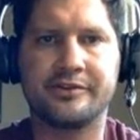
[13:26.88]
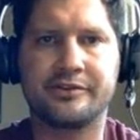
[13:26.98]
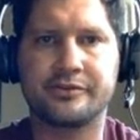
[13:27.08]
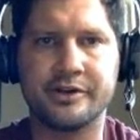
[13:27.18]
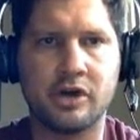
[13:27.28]

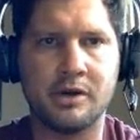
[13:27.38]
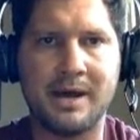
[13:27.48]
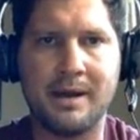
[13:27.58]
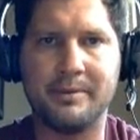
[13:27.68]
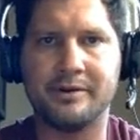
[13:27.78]
screen will come
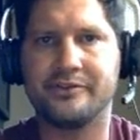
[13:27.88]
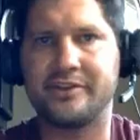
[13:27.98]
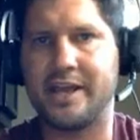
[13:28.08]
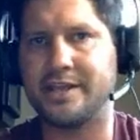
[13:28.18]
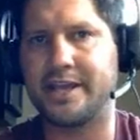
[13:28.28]
up and it'll
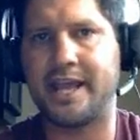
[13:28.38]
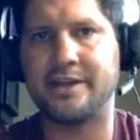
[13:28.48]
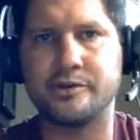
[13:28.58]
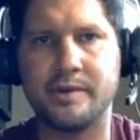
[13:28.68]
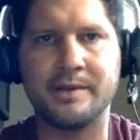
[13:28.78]
say you
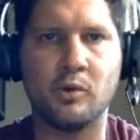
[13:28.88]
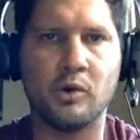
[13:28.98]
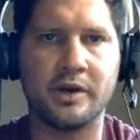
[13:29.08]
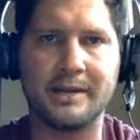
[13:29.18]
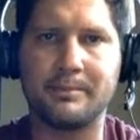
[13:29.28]
can't do
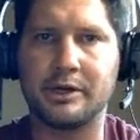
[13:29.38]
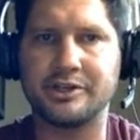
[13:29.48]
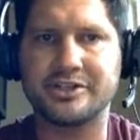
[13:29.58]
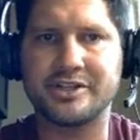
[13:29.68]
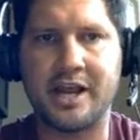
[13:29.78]
anymore. You got to
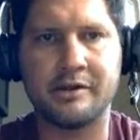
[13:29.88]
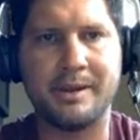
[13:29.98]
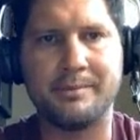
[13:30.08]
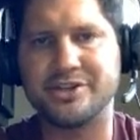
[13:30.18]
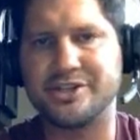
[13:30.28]
purchase a higher
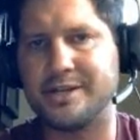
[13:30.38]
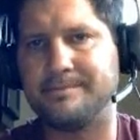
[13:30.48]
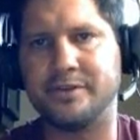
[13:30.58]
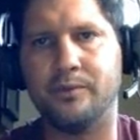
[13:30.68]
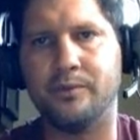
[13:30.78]
membership.
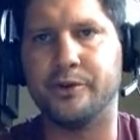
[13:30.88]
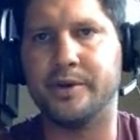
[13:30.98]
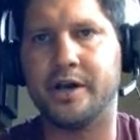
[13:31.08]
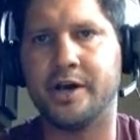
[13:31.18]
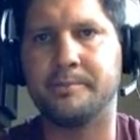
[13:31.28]
Don't do
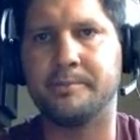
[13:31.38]
it. 100